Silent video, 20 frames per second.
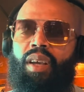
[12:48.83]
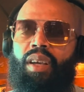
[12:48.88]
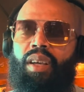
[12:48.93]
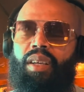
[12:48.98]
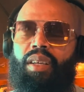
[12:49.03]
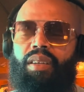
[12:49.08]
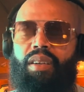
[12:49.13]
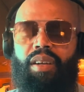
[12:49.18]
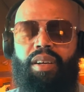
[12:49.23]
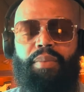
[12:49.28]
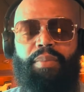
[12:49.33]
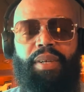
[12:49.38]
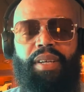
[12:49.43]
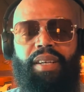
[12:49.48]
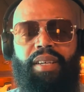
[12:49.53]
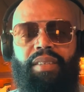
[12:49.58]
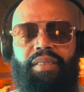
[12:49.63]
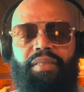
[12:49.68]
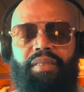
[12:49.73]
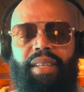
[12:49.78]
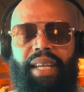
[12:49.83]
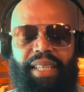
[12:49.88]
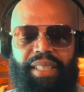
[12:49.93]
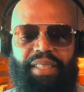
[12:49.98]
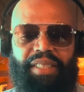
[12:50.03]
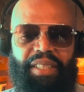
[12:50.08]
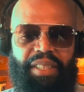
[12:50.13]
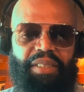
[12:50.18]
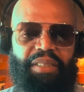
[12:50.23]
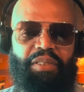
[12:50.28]
You know what I mean?
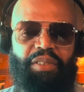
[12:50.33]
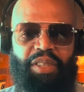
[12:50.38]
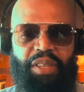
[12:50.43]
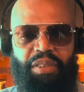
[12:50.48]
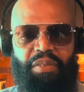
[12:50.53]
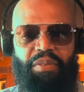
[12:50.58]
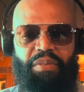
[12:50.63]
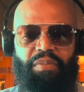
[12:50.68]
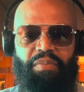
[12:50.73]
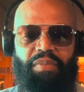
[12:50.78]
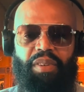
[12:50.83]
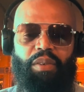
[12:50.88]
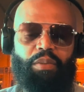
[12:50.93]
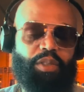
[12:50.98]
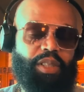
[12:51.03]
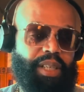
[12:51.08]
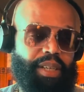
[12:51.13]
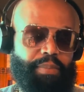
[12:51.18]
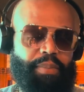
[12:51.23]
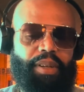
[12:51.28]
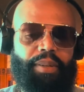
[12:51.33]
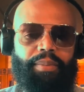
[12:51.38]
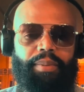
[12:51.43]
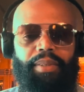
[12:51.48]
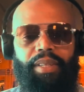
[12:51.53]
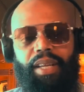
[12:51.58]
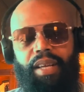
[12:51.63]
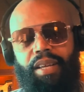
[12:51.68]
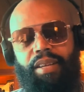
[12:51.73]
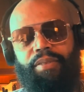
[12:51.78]
Excuse you. No, she bumped
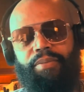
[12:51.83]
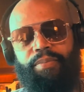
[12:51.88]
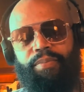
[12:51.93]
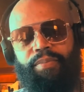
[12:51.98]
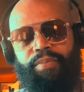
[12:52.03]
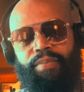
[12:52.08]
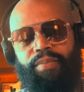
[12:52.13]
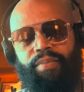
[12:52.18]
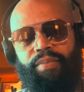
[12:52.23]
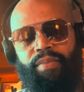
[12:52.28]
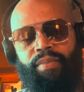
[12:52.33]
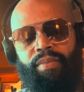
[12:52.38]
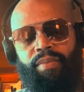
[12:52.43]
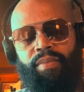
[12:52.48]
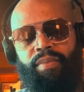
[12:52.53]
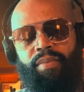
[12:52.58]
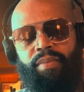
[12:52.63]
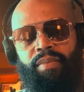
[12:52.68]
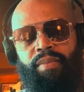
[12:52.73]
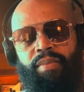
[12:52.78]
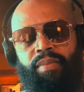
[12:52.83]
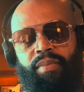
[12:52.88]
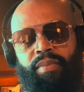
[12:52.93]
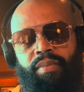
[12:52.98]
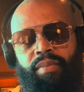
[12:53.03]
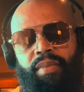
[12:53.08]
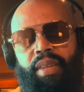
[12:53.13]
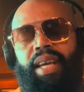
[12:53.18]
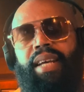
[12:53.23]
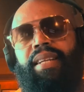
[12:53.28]
into him.
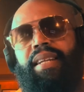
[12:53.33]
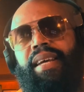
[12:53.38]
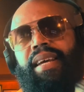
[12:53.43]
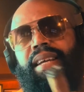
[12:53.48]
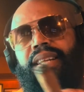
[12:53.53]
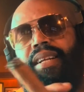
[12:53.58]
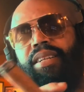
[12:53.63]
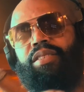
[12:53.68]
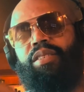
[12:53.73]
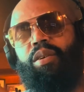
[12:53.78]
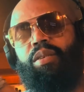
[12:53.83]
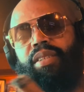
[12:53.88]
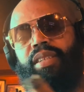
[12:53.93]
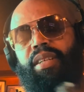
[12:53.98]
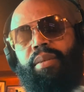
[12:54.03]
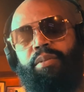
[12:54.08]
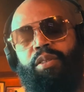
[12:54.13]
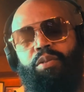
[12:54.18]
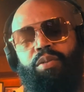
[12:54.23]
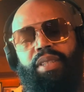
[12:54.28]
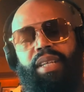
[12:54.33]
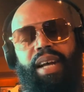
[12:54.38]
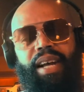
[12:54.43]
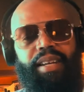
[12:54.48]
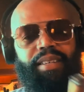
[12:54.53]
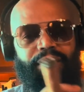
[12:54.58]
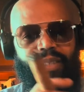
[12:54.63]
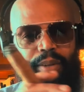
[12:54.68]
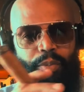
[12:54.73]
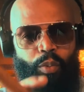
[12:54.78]
And then assaulted him 2
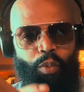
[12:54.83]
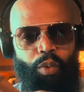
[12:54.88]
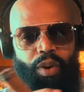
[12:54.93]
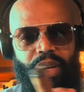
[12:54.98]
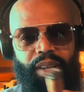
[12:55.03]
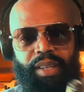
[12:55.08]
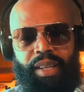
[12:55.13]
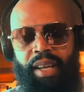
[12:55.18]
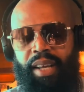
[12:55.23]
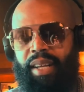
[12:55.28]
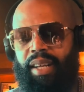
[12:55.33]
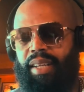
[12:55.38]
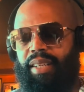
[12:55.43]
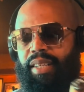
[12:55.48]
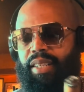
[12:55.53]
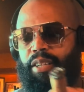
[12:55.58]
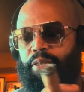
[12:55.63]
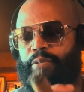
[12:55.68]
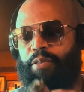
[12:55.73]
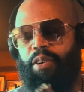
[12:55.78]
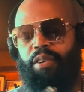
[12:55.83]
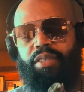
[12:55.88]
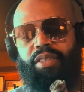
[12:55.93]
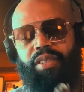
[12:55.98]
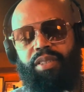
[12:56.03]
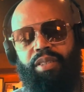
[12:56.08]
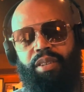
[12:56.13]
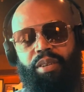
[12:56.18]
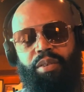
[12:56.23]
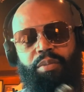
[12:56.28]
times. And the first
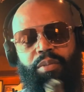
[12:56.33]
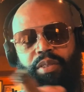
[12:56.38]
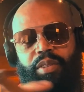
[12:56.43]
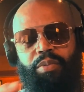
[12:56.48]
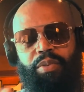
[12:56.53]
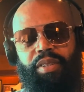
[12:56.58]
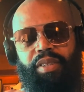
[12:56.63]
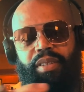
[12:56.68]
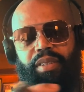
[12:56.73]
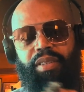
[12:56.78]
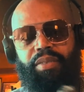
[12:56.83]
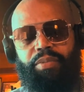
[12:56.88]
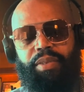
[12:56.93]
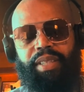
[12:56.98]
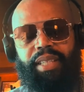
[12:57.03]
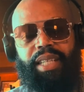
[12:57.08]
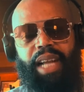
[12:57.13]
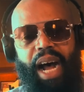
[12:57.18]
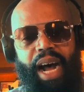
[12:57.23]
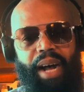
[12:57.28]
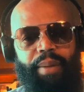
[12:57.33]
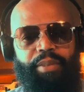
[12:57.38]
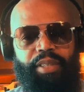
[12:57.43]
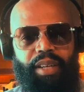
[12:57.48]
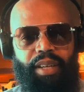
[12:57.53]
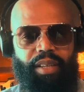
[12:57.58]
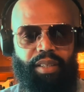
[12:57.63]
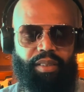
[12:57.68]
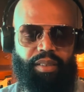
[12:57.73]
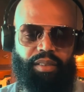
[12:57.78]
assault was with an object.